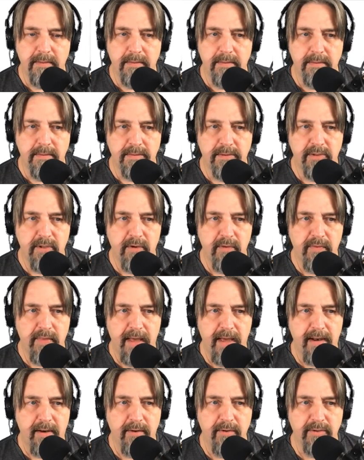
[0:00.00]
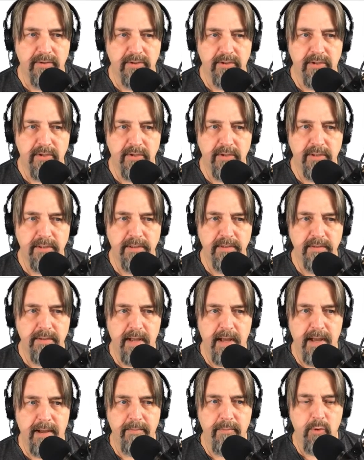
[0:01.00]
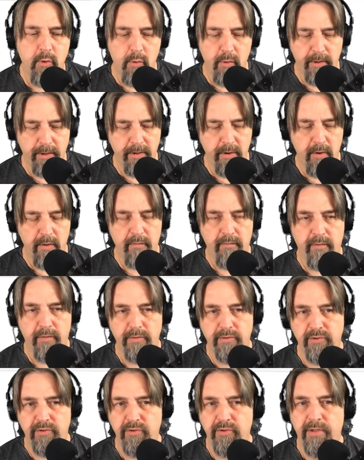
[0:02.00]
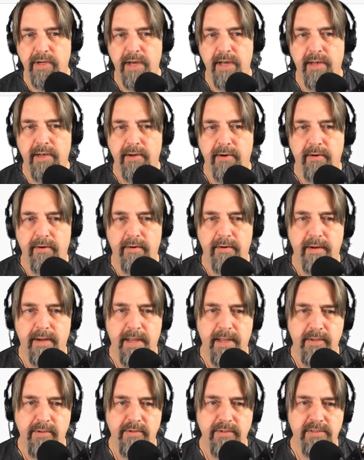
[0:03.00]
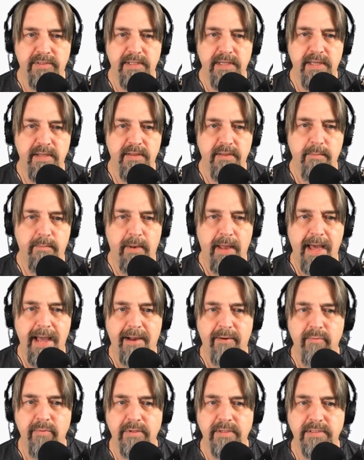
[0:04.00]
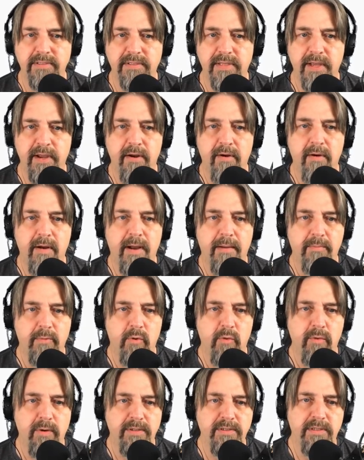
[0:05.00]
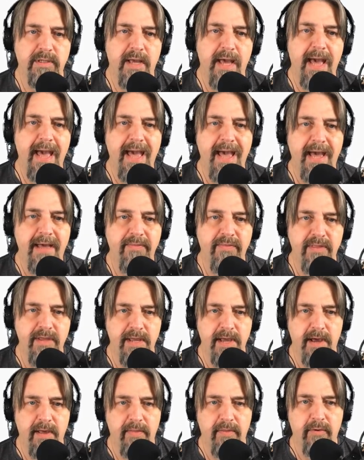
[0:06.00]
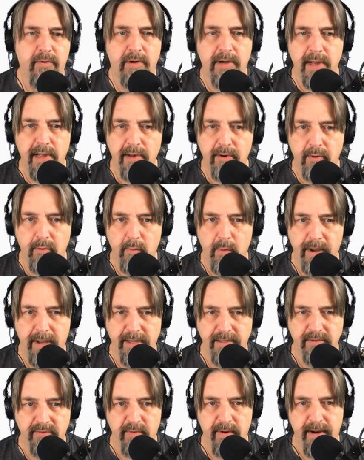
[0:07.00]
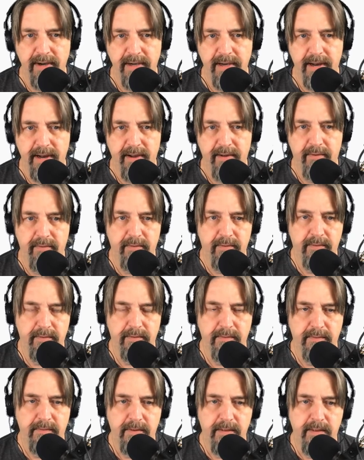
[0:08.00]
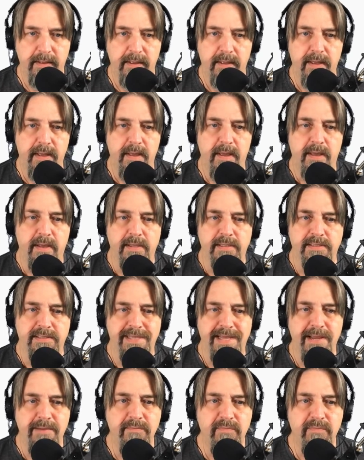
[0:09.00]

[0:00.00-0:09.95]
So that looks good. I'm going over to color, and you see the black one is there. I'm going to add the other colorways right now. Same